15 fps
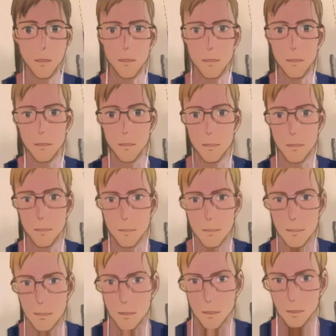it
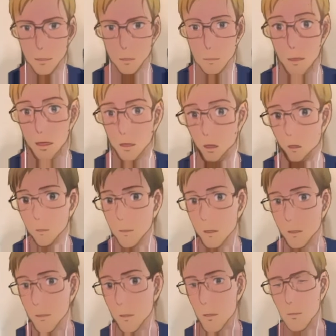to pay it off
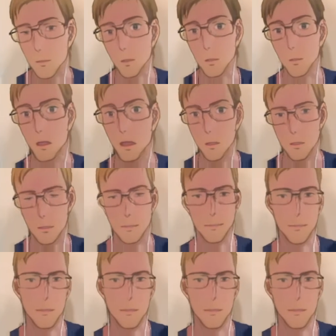in almost 2 years.